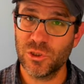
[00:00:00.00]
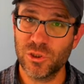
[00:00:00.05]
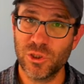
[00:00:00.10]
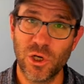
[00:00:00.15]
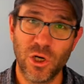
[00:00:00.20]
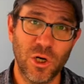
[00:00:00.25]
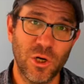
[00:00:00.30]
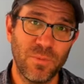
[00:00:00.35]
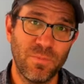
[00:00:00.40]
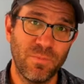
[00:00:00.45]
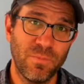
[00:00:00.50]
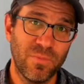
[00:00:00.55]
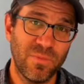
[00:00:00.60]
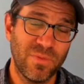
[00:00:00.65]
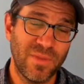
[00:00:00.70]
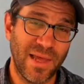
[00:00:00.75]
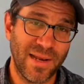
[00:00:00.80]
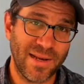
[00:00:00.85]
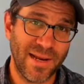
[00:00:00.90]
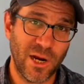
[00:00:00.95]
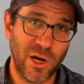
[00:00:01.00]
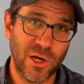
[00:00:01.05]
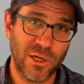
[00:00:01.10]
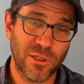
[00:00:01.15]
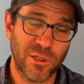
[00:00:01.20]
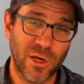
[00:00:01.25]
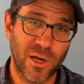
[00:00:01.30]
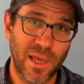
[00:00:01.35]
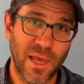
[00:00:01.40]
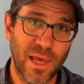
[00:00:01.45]
term, that
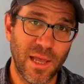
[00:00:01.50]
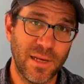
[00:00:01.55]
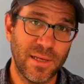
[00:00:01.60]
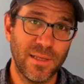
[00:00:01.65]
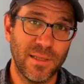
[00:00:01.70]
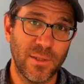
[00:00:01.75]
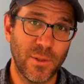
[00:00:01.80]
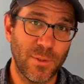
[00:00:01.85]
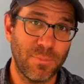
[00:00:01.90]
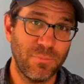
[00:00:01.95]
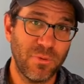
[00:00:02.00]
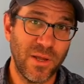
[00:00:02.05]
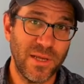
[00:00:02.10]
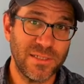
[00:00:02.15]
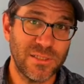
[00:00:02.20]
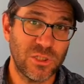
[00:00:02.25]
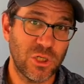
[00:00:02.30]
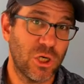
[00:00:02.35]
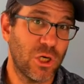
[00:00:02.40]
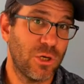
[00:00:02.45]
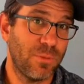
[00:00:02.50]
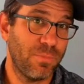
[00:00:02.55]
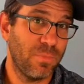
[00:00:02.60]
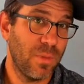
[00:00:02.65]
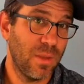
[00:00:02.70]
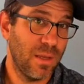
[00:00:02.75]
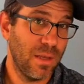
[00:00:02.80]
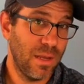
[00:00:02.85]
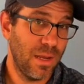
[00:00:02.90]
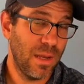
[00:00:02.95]
character again, the replace term,
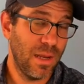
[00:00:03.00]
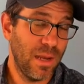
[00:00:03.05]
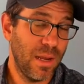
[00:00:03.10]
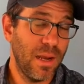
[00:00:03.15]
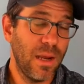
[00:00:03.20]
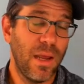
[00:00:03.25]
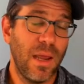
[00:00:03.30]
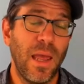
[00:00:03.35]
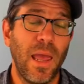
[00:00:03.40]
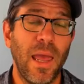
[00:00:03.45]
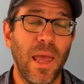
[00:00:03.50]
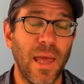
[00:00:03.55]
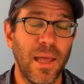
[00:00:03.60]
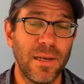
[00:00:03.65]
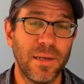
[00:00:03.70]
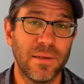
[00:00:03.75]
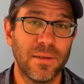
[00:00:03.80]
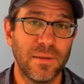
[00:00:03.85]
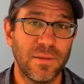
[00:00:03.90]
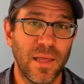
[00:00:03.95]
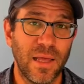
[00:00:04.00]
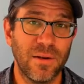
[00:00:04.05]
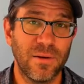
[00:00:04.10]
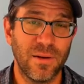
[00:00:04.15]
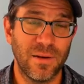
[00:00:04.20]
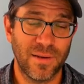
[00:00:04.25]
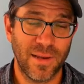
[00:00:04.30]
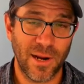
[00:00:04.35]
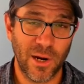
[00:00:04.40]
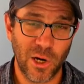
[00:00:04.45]
and
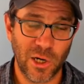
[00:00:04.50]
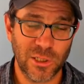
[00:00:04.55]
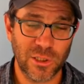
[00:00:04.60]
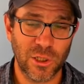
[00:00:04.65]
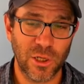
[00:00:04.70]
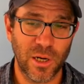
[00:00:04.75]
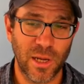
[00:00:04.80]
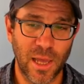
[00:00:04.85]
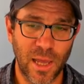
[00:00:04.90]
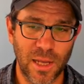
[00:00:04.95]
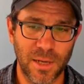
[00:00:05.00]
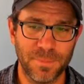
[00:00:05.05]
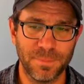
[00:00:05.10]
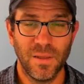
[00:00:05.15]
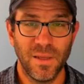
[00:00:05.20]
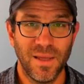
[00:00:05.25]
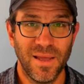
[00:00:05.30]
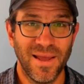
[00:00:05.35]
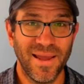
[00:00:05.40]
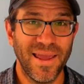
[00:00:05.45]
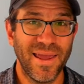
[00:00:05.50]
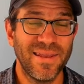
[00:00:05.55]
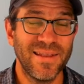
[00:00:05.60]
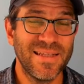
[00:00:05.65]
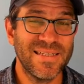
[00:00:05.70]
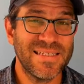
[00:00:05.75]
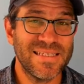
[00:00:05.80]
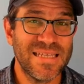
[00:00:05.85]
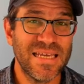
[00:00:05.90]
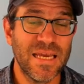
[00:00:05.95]
that character again. Again,
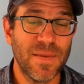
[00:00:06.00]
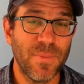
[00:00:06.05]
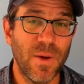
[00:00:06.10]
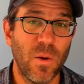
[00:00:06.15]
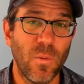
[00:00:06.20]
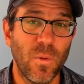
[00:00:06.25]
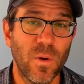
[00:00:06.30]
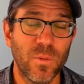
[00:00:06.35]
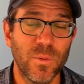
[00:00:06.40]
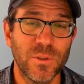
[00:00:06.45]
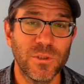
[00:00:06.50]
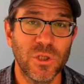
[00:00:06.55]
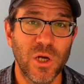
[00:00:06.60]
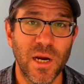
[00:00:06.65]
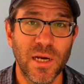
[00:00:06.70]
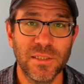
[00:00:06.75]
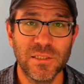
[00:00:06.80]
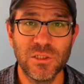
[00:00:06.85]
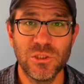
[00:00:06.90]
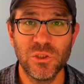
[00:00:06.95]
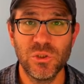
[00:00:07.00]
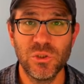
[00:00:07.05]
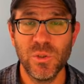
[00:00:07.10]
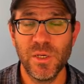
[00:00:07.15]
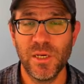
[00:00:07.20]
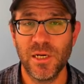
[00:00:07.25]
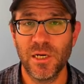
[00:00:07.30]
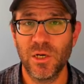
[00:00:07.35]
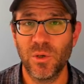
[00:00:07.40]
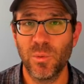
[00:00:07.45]
let's think about what we're trying to do
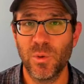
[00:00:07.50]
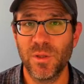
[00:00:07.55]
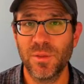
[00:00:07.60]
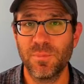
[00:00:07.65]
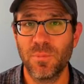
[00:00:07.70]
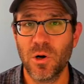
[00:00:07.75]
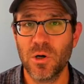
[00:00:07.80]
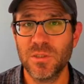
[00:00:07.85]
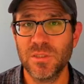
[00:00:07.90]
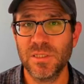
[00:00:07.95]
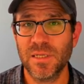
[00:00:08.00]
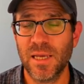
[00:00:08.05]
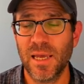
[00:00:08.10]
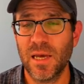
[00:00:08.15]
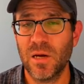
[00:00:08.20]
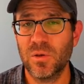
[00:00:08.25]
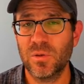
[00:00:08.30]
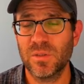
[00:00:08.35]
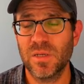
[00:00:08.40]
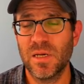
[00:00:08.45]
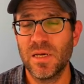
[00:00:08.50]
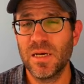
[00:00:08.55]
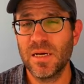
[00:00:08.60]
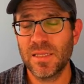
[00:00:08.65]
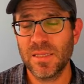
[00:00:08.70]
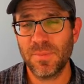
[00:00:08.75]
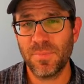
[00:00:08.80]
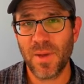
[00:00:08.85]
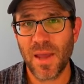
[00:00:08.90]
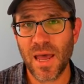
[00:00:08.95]
here with parsing out
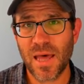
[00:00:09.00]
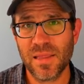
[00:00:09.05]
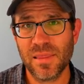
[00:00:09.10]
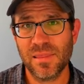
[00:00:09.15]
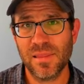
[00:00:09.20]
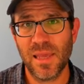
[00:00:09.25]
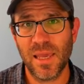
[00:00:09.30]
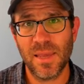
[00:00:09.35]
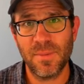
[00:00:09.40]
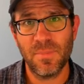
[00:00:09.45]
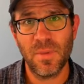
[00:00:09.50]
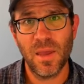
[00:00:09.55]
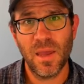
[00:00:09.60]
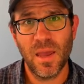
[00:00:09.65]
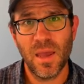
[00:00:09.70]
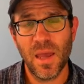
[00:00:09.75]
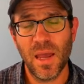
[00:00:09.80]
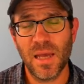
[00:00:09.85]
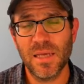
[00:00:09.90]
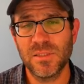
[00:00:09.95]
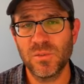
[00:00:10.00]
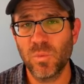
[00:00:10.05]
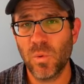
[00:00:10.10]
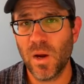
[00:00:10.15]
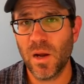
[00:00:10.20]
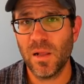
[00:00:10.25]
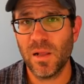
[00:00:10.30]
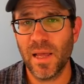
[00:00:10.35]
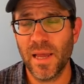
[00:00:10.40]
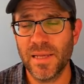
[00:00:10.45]
the path name as
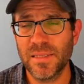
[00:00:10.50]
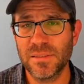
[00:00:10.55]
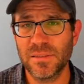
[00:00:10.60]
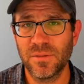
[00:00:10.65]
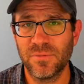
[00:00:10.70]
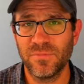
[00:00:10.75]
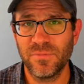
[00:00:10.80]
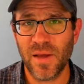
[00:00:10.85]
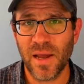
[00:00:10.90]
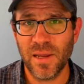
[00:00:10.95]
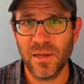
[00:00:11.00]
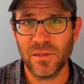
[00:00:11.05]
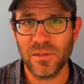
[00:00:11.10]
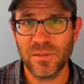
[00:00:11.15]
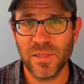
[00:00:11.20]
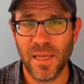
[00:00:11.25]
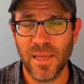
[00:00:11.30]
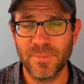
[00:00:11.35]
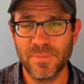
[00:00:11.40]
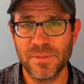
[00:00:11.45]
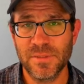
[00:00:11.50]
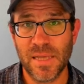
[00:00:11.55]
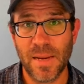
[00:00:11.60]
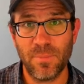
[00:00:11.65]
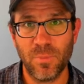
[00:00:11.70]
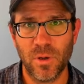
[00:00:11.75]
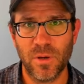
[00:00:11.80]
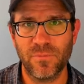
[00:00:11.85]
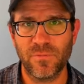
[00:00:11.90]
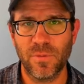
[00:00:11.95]
well as the file name
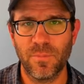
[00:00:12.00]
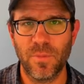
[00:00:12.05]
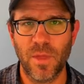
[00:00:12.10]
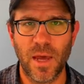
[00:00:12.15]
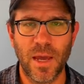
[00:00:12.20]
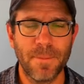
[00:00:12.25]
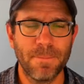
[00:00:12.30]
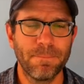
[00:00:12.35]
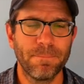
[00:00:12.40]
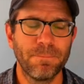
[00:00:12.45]
separate from that,